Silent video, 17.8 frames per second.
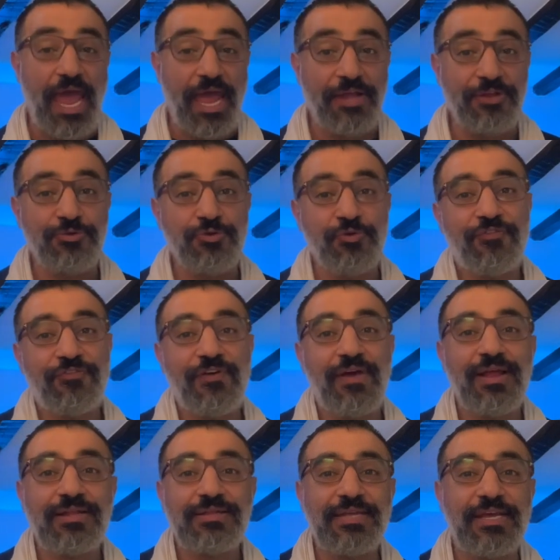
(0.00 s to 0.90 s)
and you
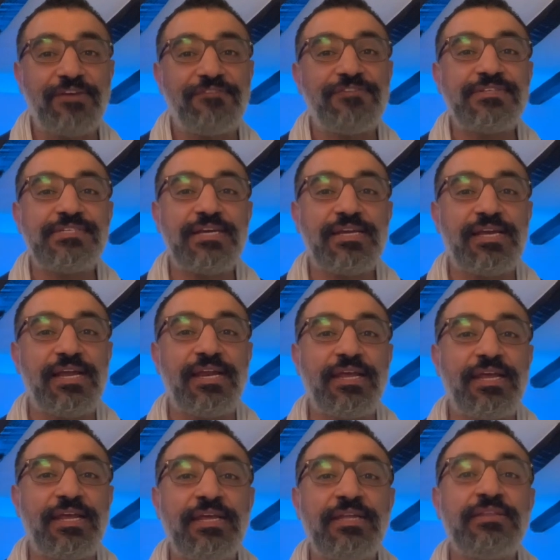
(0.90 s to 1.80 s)
felt a physical
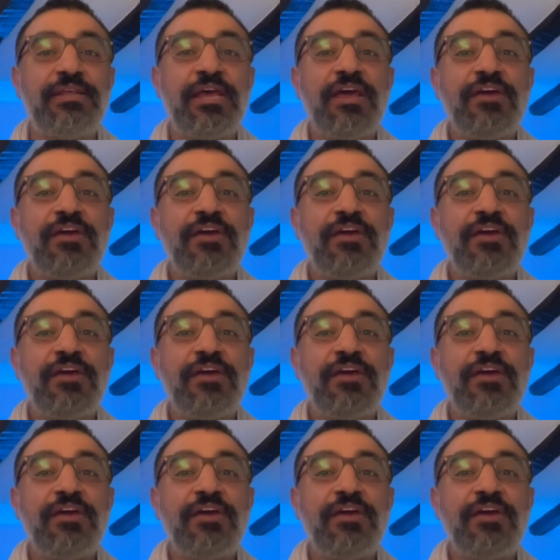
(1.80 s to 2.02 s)
heat